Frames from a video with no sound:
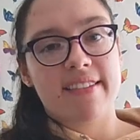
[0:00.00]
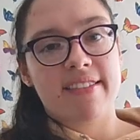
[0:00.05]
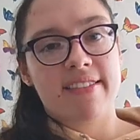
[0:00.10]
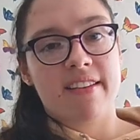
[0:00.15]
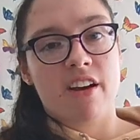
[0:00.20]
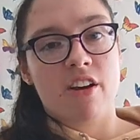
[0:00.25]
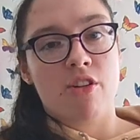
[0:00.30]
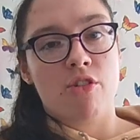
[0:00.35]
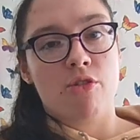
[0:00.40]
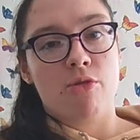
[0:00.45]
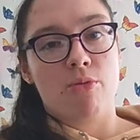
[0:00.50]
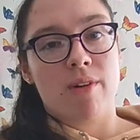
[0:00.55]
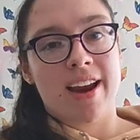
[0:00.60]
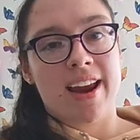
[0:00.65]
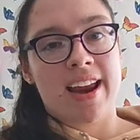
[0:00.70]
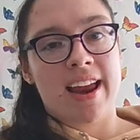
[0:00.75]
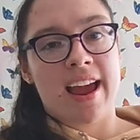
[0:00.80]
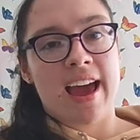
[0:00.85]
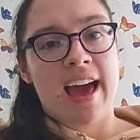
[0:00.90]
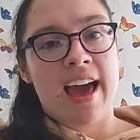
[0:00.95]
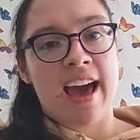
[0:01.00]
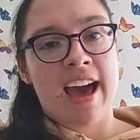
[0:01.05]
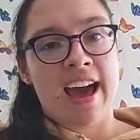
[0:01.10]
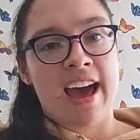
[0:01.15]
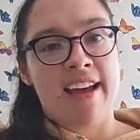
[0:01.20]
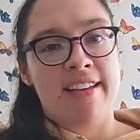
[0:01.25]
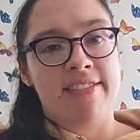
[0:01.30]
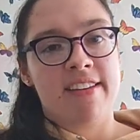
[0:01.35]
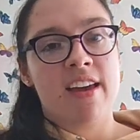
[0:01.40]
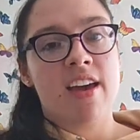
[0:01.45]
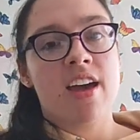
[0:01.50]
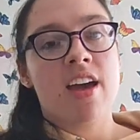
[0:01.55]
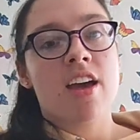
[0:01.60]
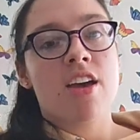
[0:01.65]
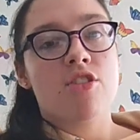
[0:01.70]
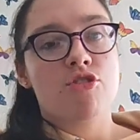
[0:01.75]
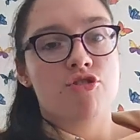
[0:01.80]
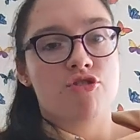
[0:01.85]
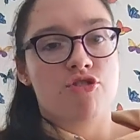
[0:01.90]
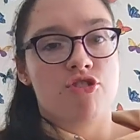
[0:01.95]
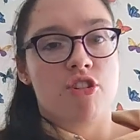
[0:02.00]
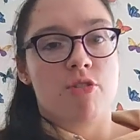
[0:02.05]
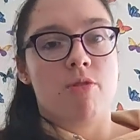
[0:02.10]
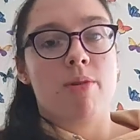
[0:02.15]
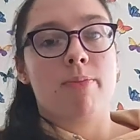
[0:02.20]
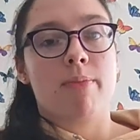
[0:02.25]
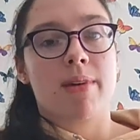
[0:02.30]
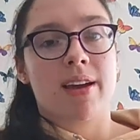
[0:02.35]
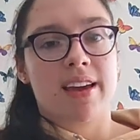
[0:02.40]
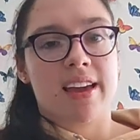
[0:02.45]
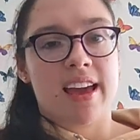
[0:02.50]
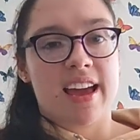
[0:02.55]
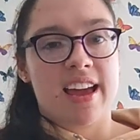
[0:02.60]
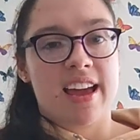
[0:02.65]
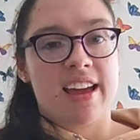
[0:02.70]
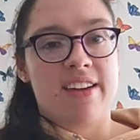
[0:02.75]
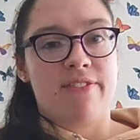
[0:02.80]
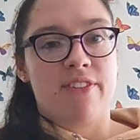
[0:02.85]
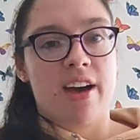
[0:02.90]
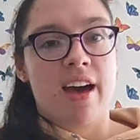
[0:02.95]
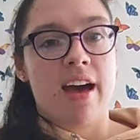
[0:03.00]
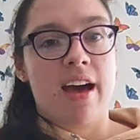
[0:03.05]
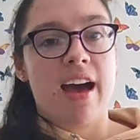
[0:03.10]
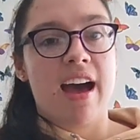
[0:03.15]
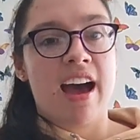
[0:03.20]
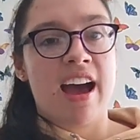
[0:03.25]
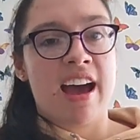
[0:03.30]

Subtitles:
so we had Stuart McKeever